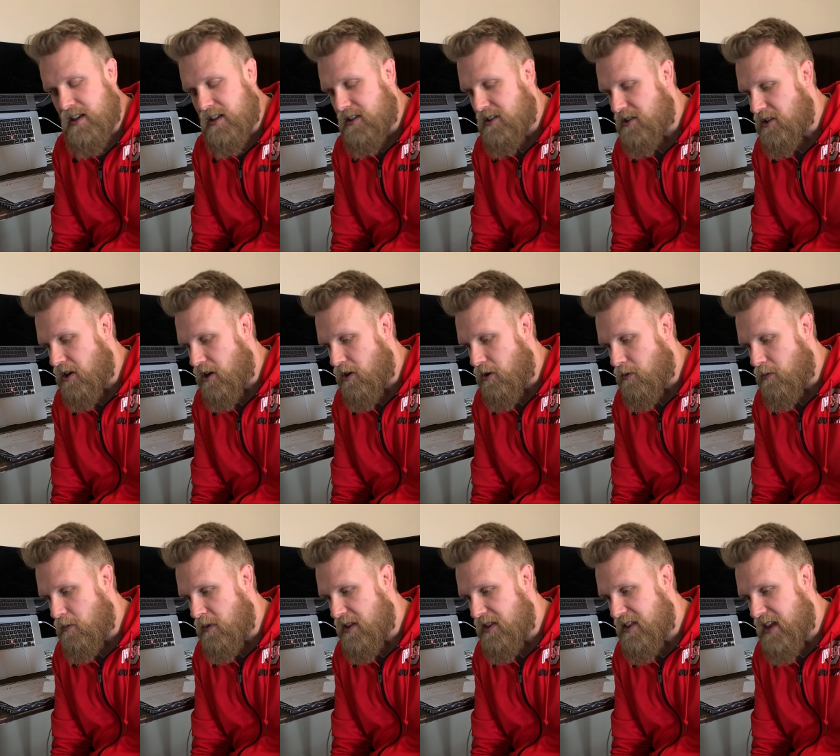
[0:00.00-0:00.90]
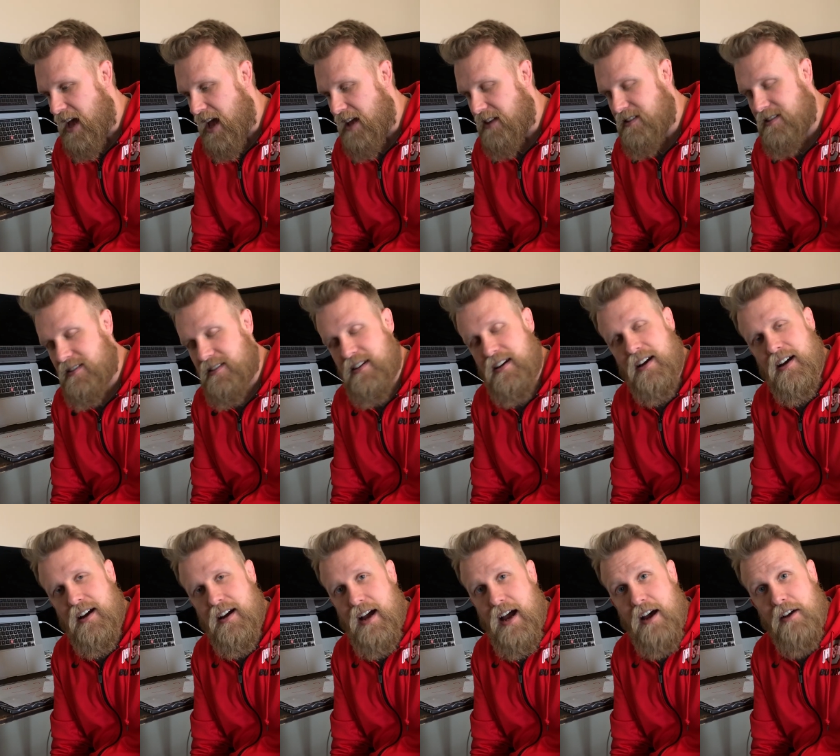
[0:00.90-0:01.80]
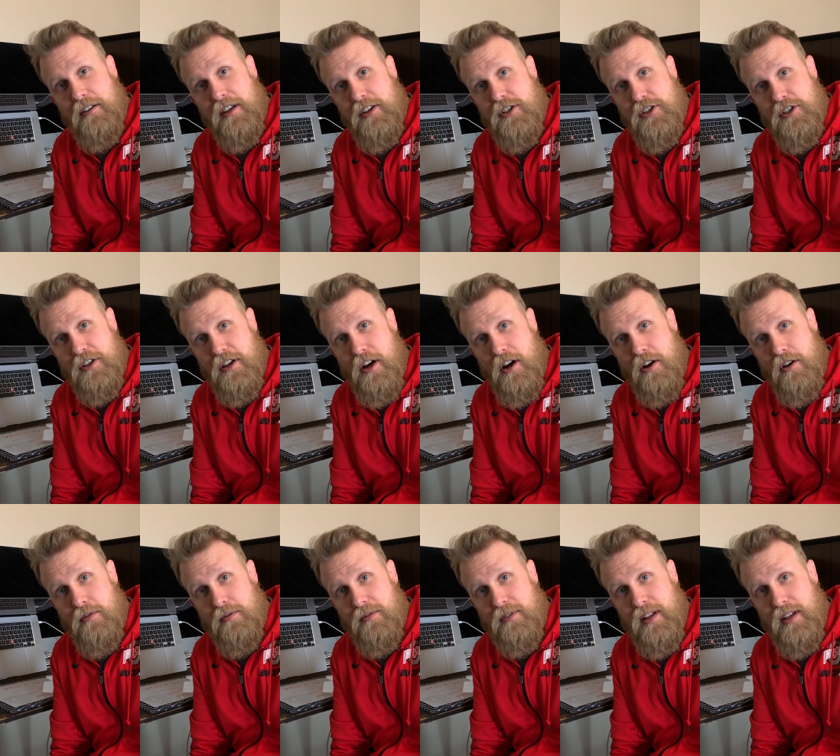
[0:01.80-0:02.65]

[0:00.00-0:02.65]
So with that, I'll let you go.